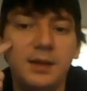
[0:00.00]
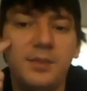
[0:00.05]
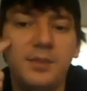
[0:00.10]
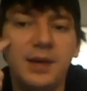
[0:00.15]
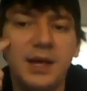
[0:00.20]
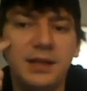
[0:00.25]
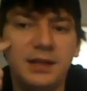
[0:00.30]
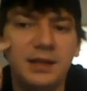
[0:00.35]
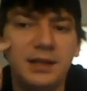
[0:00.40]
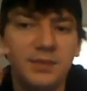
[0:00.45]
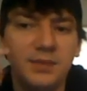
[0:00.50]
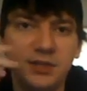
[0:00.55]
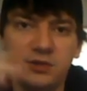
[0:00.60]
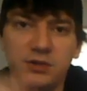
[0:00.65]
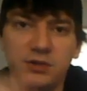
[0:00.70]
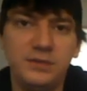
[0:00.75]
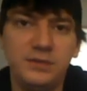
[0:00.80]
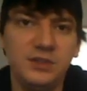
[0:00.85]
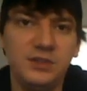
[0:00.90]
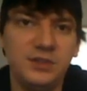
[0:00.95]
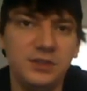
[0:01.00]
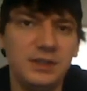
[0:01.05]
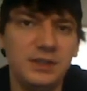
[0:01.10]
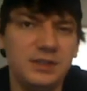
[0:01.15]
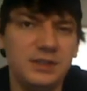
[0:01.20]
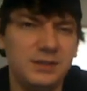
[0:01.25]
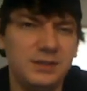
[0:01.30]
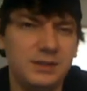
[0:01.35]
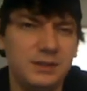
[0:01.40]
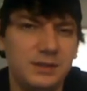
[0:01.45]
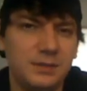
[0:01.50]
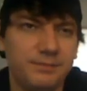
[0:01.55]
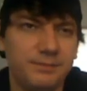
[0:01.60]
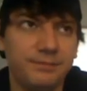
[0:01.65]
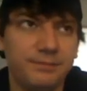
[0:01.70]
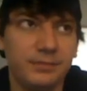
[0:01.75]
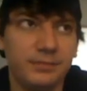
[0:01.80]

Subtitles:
But in Metroid Fusion, it's